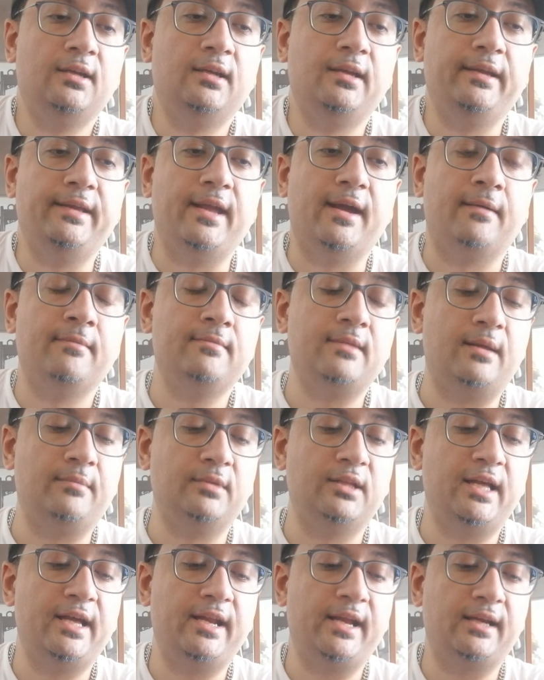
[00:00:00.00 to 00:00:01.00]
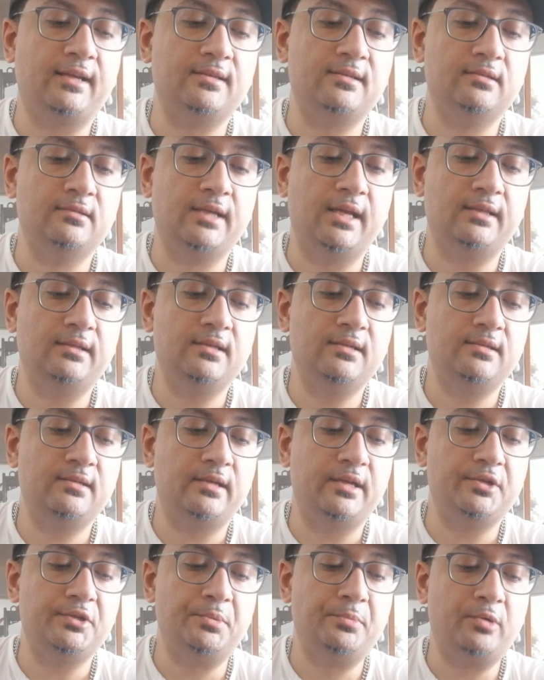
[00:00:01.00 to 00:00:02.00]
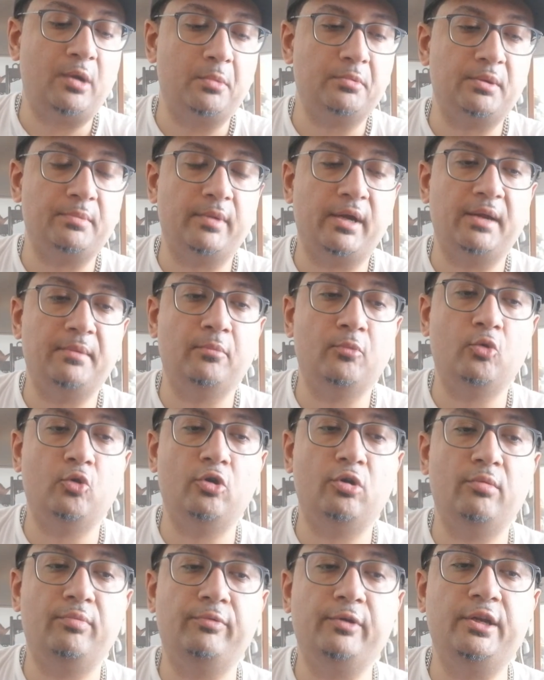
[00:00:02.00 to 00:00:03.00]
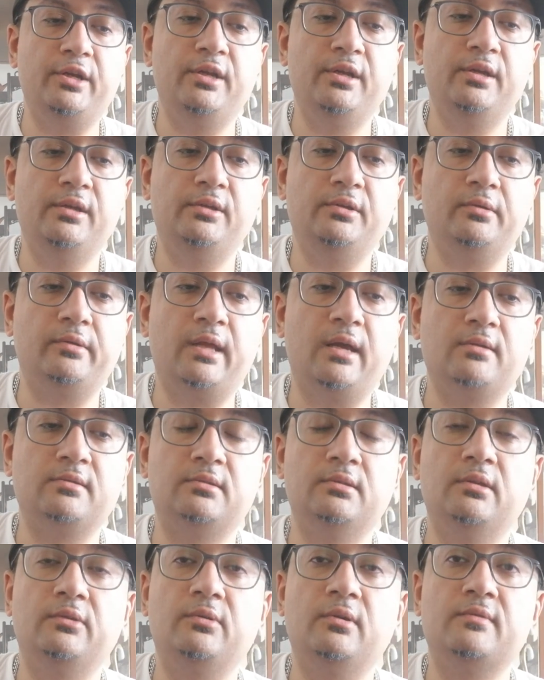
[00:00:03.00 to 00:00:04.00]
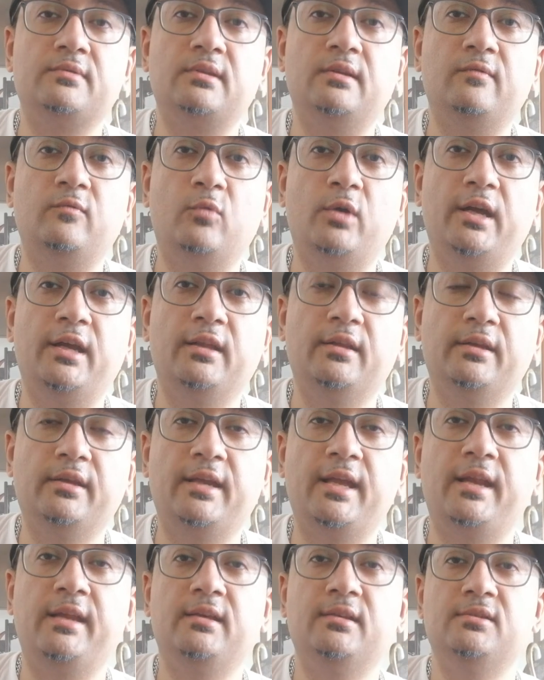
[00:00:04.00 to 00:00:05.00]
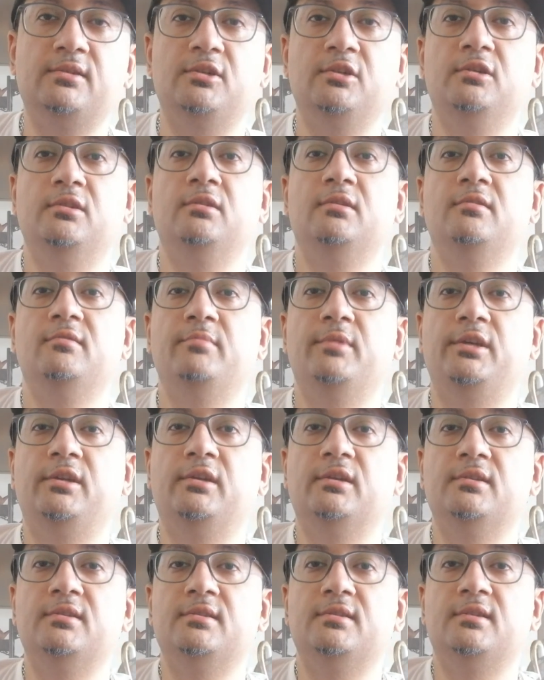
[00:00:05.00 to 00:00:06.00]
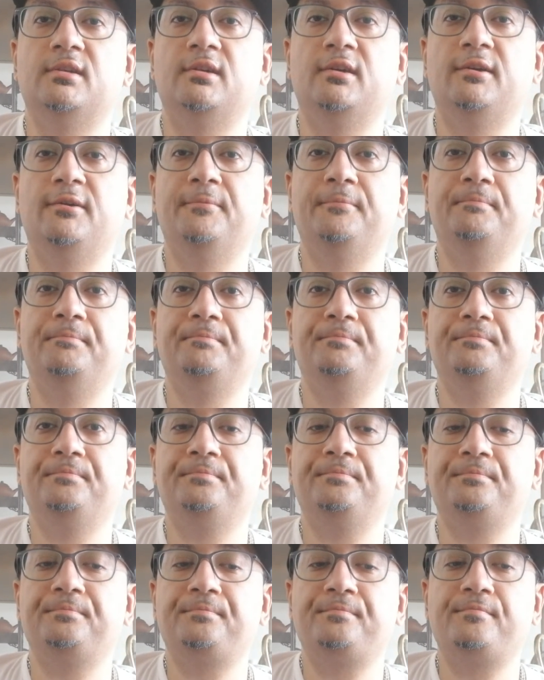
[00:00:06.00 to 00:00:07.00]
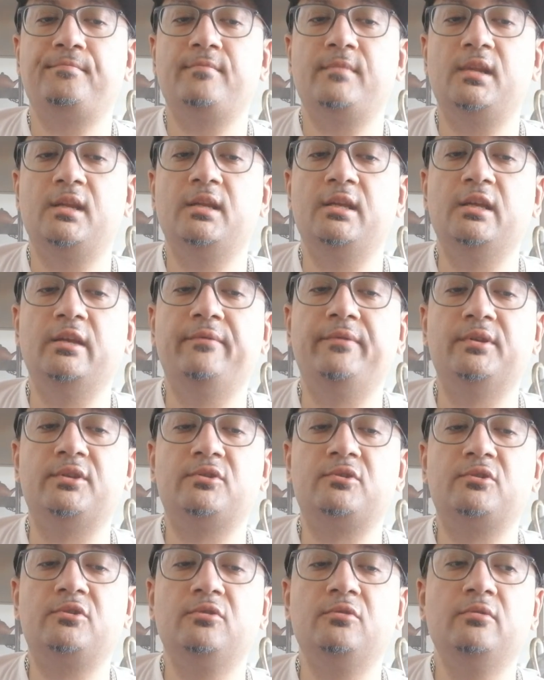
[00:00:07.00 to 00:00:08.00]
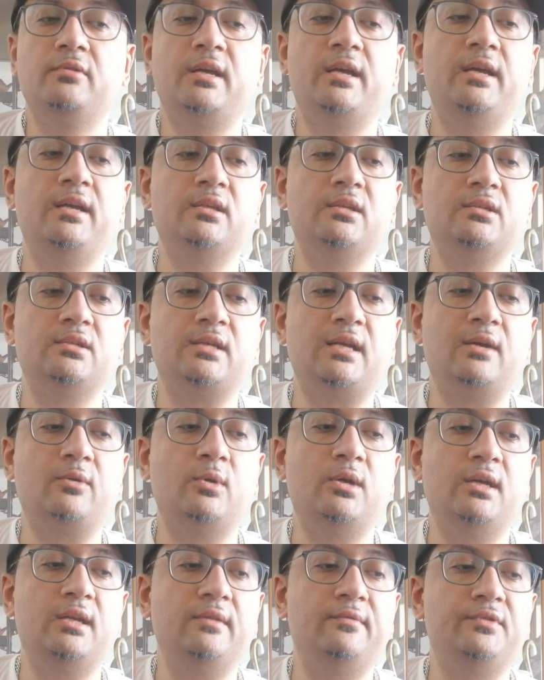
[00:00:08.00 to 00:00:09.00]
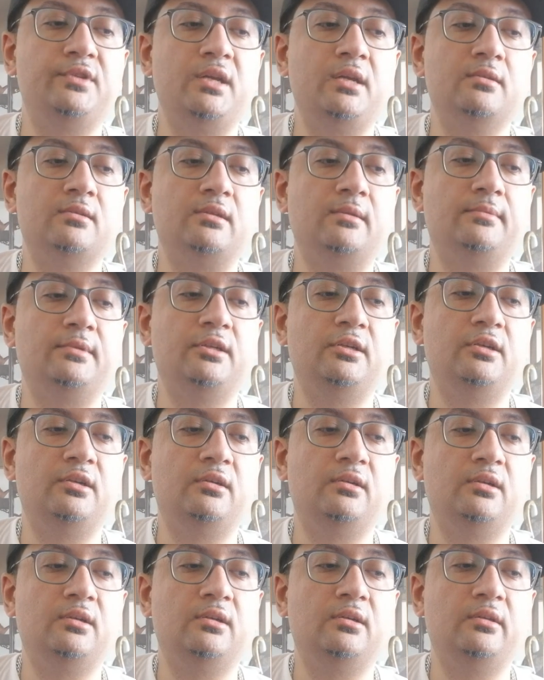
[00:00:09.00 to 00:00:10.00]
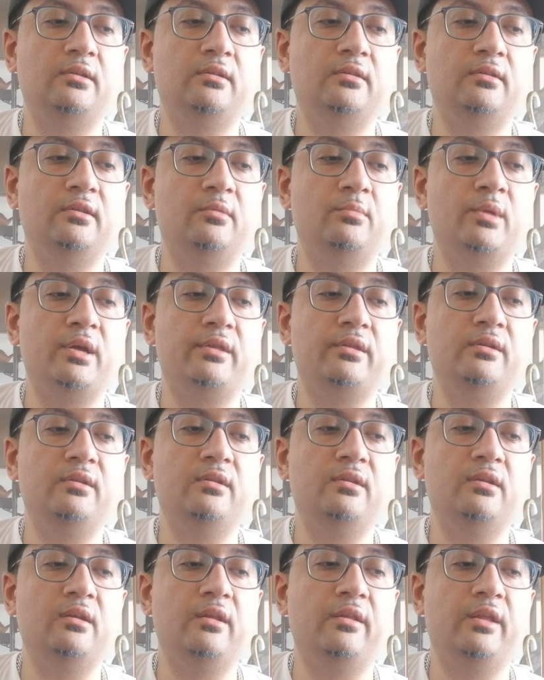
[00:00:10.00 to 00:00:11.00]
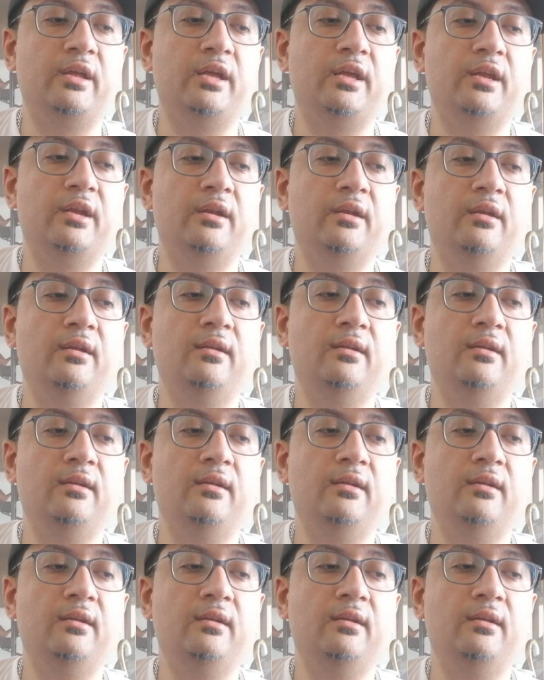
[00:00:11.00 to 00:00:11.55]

yeah, I'm glad I can still get this, and I should probably buy more pre-2012 stuff while the getting is good, because if it's true that Xiaguan have changed up their method, then